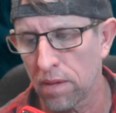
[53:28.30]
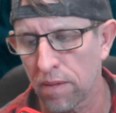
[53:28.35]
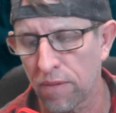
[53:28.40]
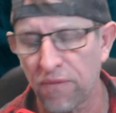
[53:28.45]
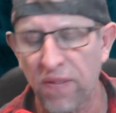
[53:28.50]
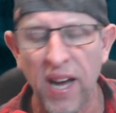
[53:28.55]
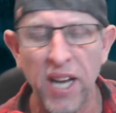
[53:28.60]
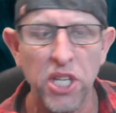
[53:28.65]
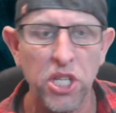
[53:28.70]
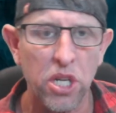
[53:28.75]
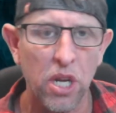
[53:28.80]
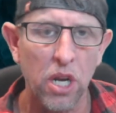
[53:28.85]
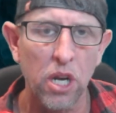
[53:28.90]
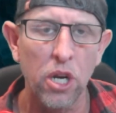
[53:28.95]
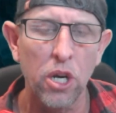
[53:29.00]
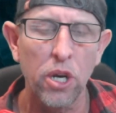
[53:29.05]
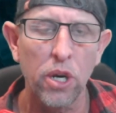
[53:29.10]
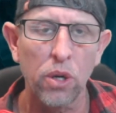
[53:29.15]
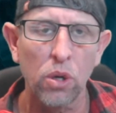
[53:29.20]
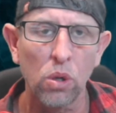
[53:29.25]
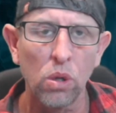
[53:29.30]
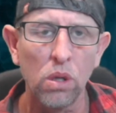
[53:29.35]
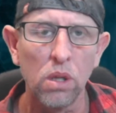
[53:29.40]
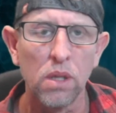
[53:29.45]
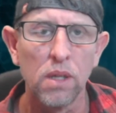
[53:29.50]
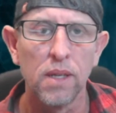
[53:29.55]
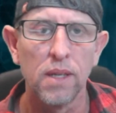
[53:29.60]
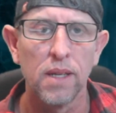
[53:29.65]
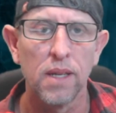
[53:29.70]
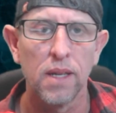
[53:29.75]
face a hurdle,
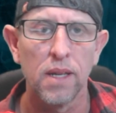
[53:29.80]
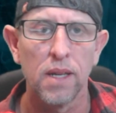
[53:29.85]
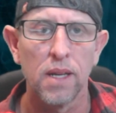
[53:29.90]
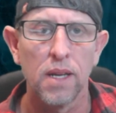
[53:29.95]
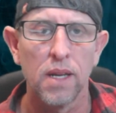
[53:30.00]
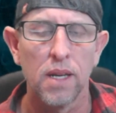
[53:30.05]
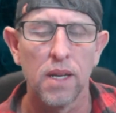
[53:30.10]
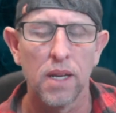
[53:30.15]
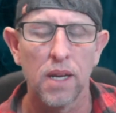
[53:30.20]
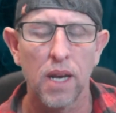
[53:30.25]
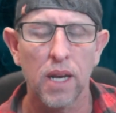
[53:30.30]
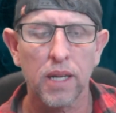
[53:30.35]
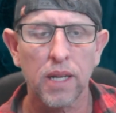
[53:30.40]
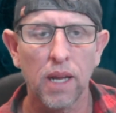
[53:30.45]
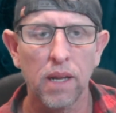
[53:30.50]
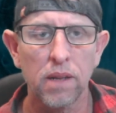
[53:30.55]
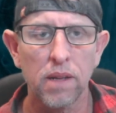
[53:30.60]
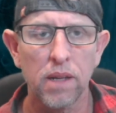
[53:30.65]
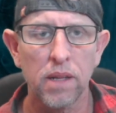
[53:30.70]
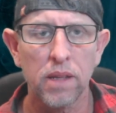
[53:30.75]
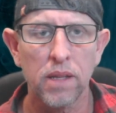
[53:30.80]
okay,